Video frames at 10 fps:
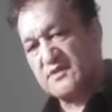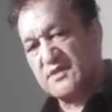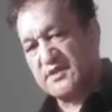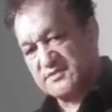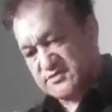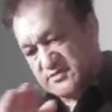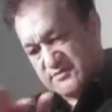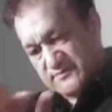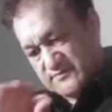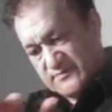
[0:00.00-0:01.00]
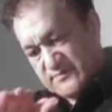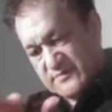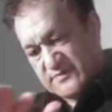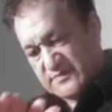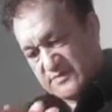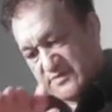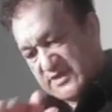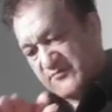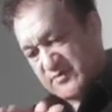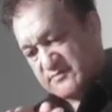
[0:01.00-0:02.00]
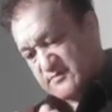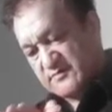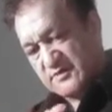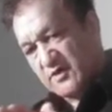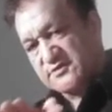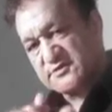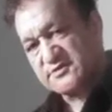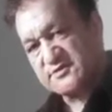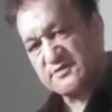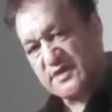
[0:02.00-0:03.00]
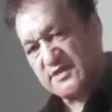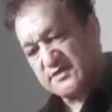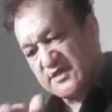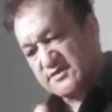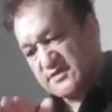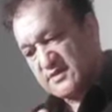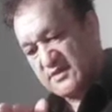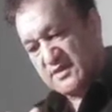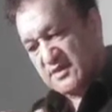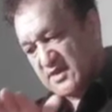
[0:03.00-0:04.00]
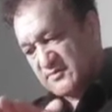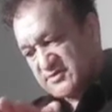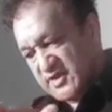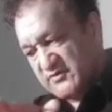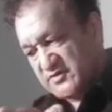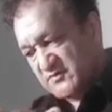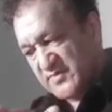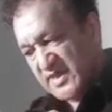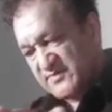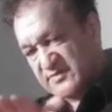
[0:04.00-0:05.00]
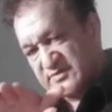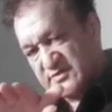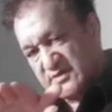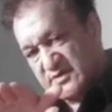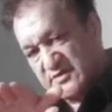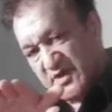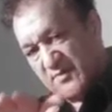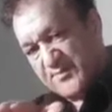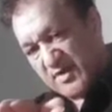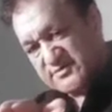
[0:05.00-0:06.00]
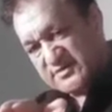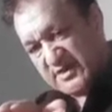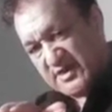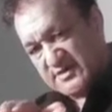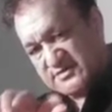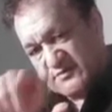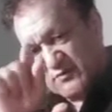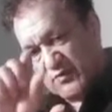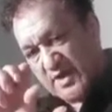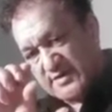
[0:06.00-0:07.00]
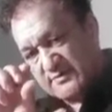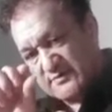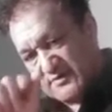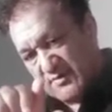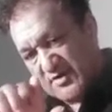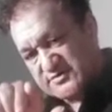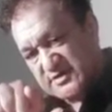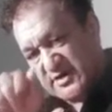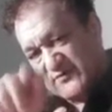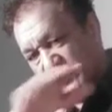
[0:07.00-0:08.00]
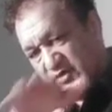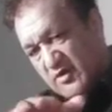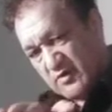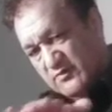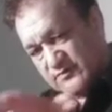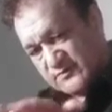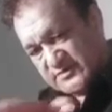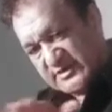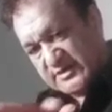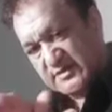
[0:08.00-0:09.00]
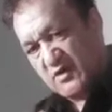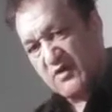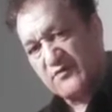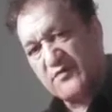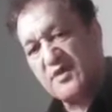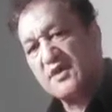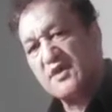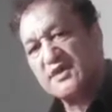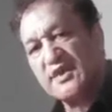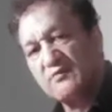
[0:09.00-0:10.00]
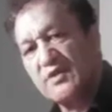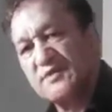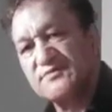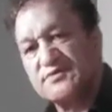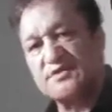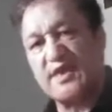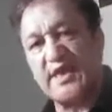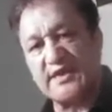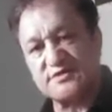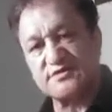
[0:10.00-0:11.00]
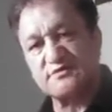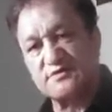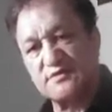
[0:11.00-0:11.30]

into different lots and get a series of papers apostolized, one apostolate for the whole set of King William's Acts